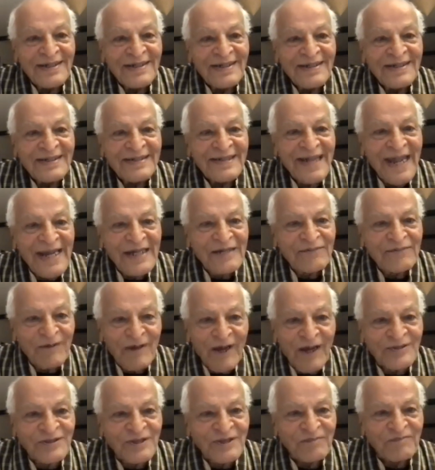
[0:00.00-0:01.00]
great
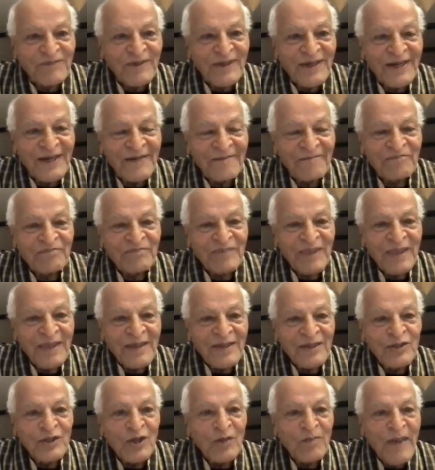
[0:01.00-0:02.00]
philosopher,
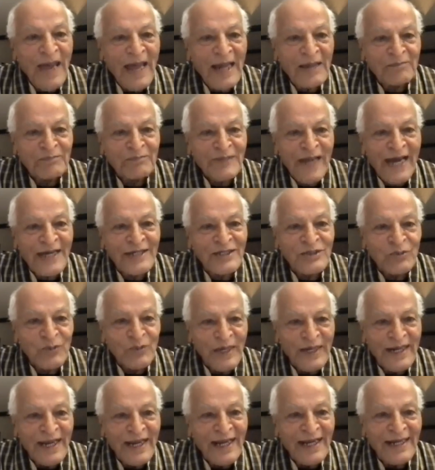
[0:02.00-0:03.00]
Nobel Prize
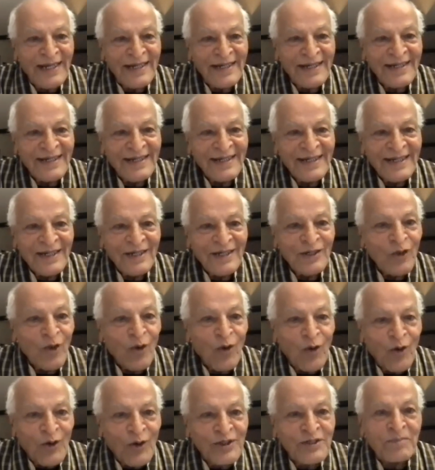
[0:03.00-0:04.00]
winner,
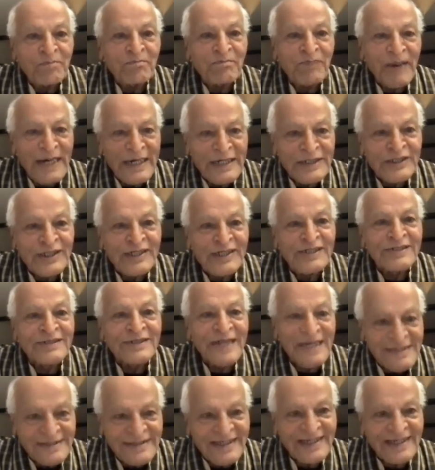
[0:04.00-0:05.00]
Lord Bertrand
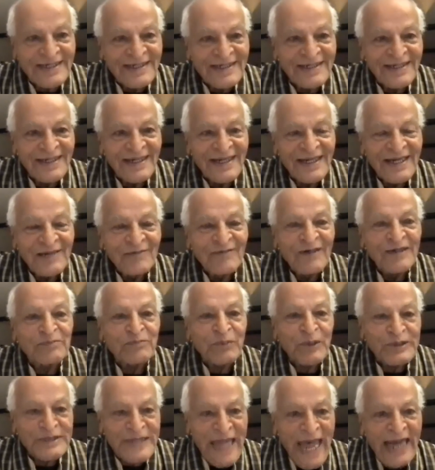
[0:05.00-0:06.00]
Russell was
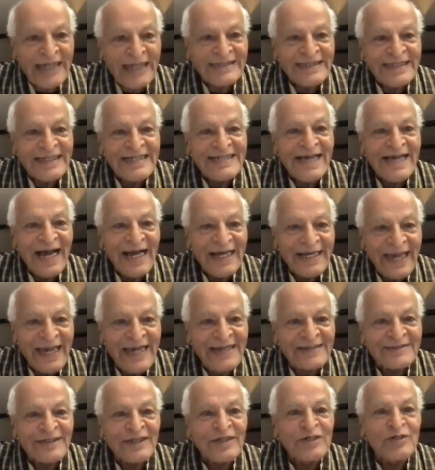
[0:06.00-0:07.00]
protecting
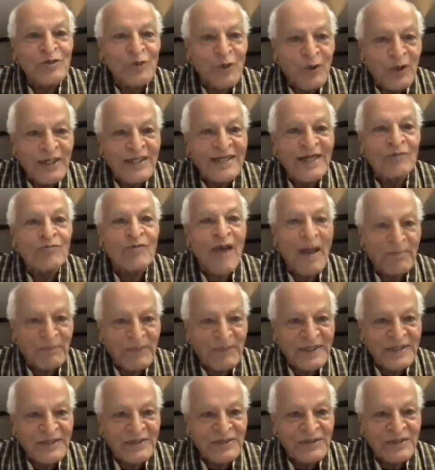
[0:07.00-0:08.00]
against nuclear
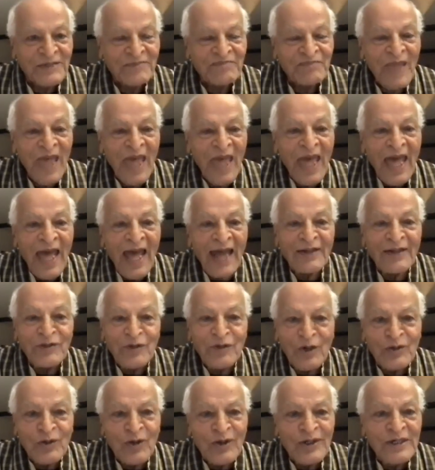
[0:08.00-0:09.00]
weapons and
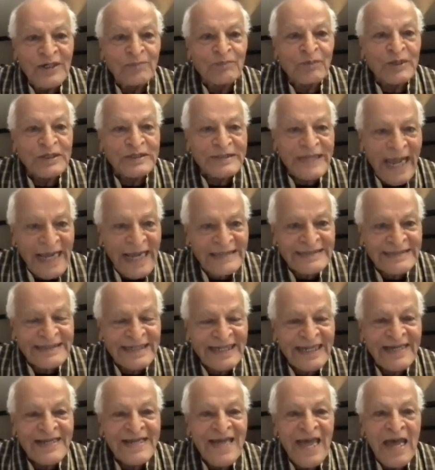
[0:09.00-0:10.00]
not only
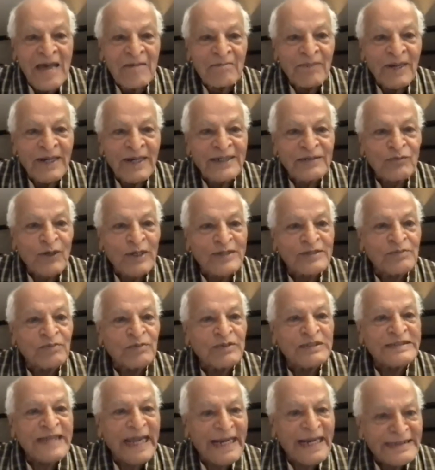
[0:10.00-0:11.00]
protesting, but was
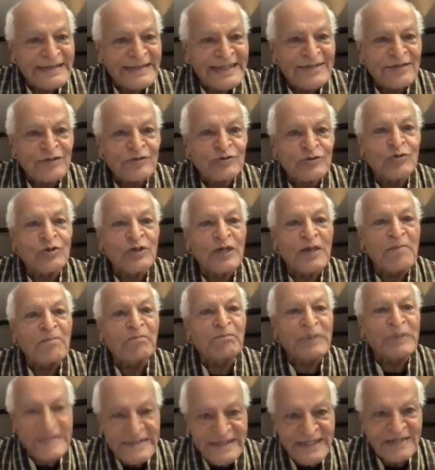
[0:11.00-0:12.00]
sentenced to
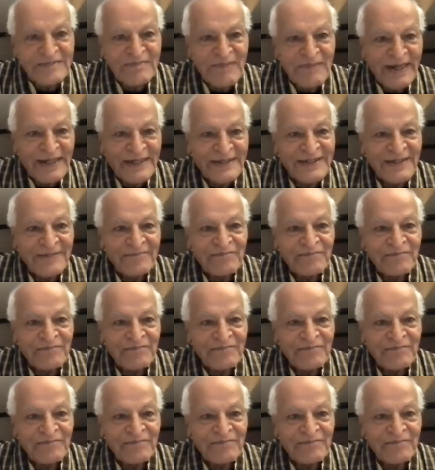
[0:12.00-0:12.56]
imprisonment.